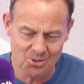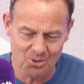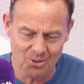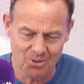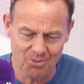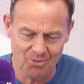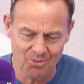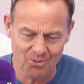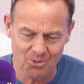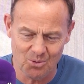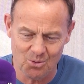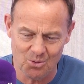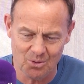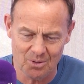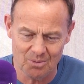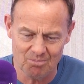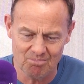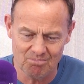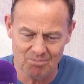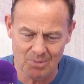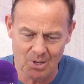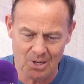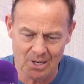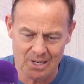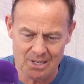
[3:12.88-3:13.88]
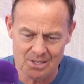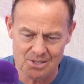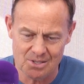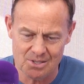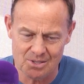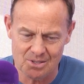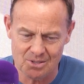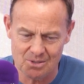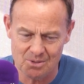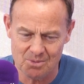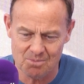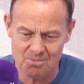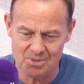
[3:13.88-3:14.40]
of thought nice
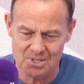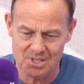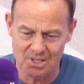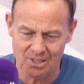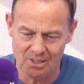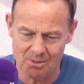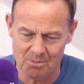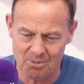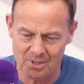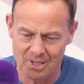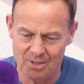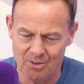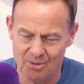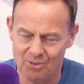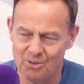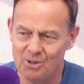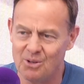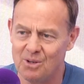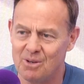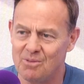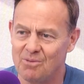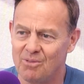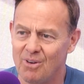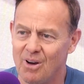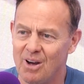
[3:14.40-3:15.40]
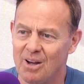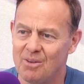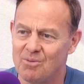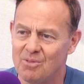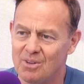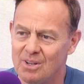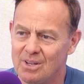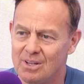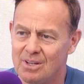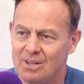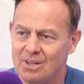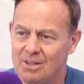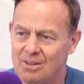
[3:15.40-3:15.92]
to celebrate 35
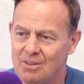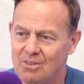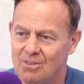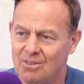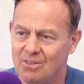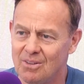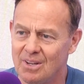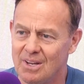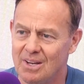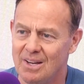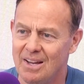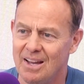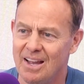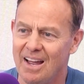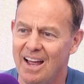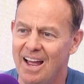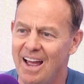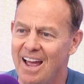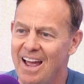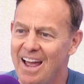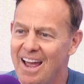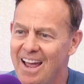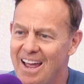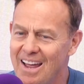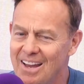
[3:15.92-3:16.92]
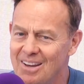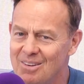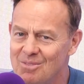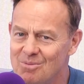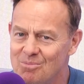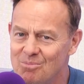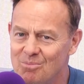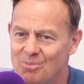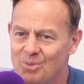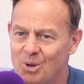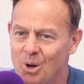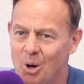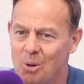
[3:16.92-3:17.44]
years. Fantastic.
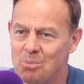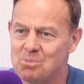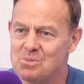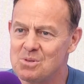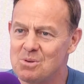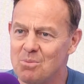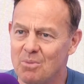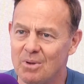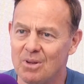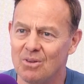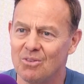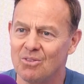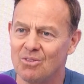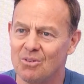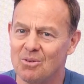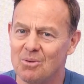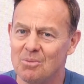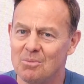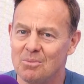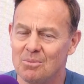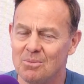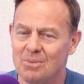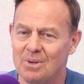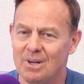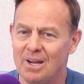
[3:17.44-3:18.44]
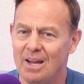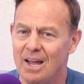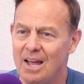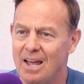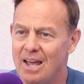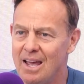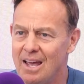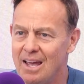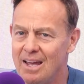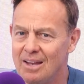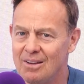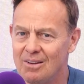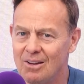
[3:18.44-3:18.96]
And optimism,
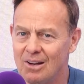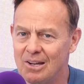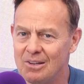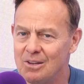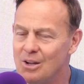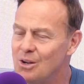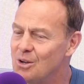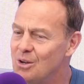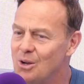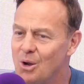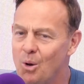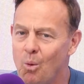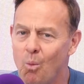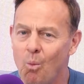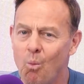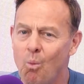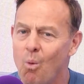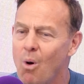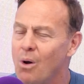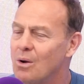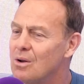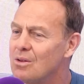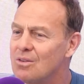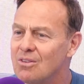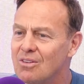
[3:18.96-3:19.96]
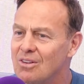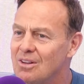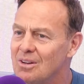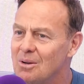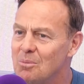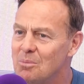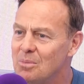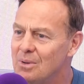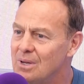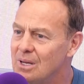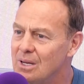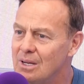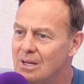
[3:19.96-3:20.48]
and I don't know what it's going to
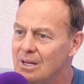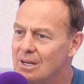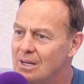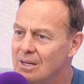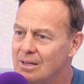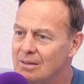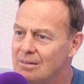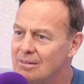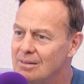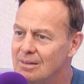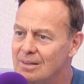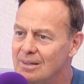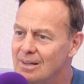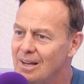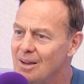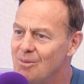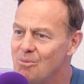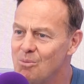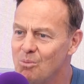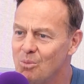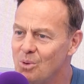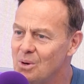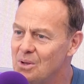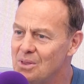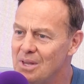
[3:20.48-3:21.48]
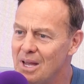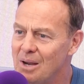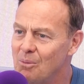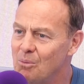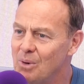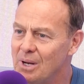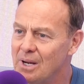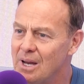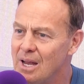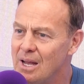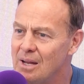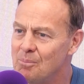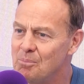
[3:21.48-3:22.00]
be yet. Haven't worked that
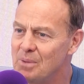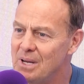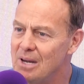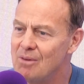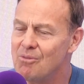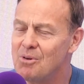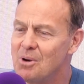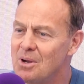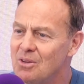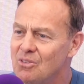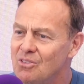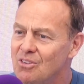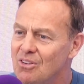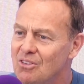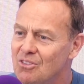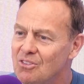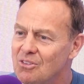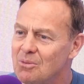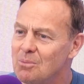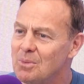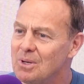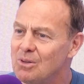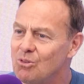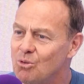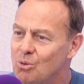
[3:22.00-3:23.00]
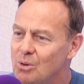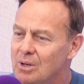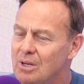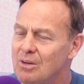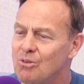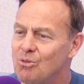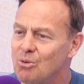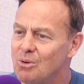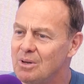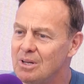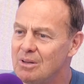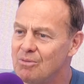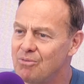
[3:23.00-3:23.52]
one out. But everyone says to me
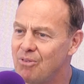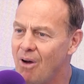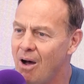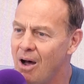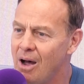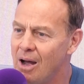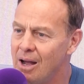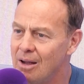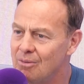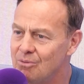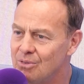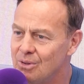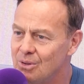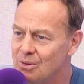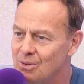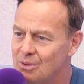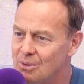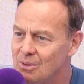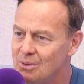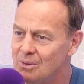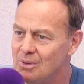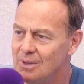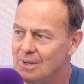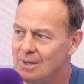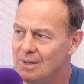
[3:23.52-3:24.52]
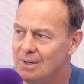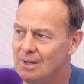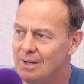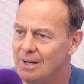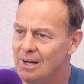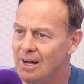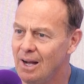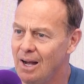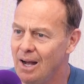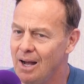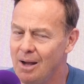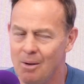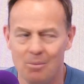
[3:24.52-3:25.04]
2025,
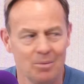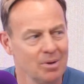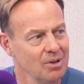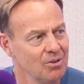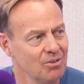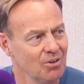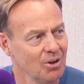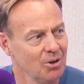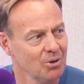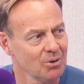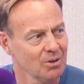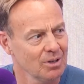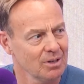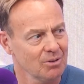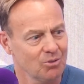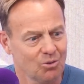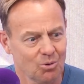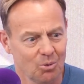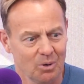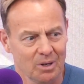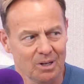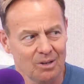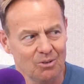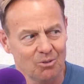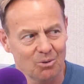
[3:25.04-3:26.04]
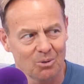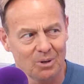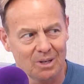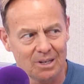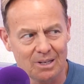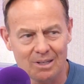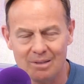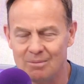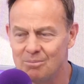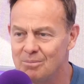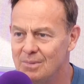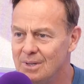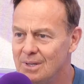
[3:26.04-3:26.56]
it's only
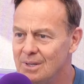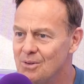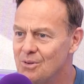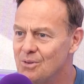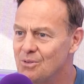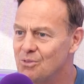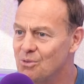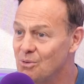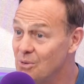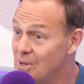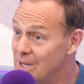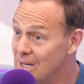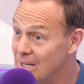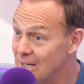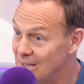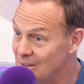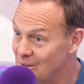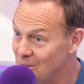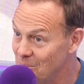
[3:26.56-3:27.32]
2023 at the